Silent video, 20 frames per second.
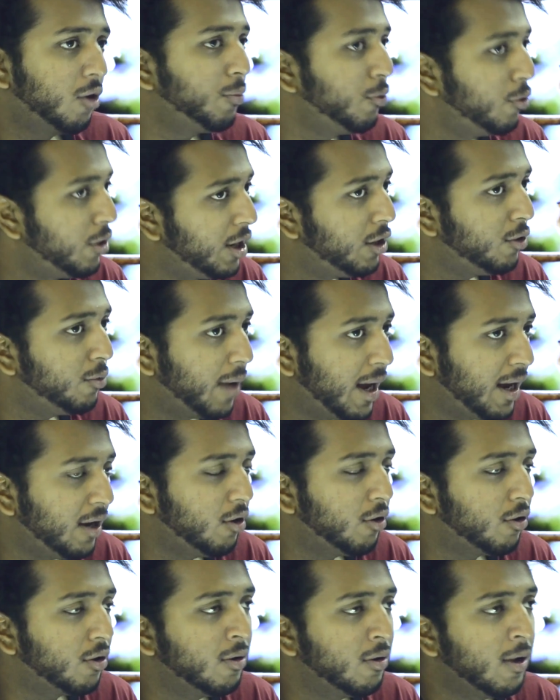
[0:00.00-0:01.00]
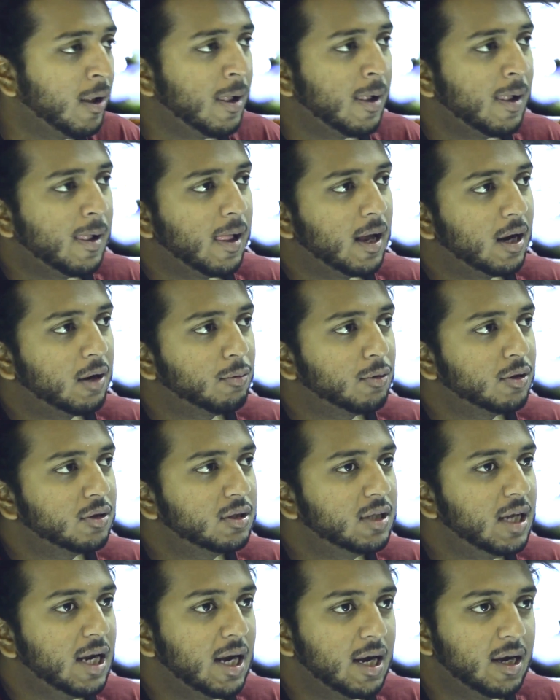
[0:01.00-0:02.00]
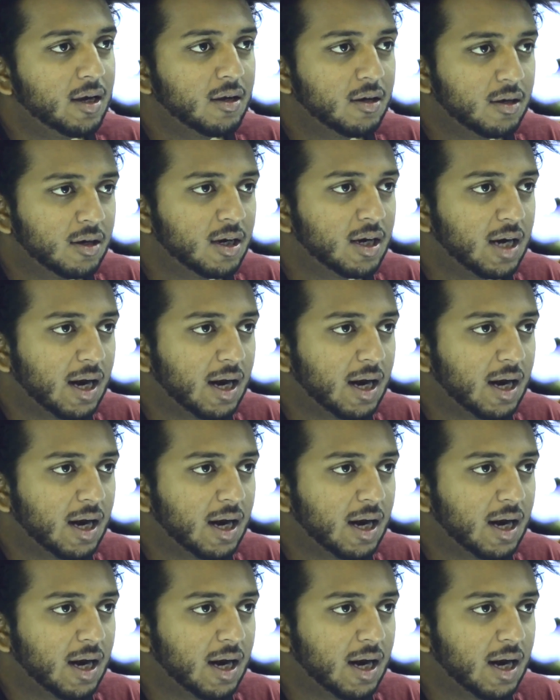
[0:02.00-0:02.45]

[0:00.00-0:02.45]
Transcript: or Pune to Bangalore. It was the internal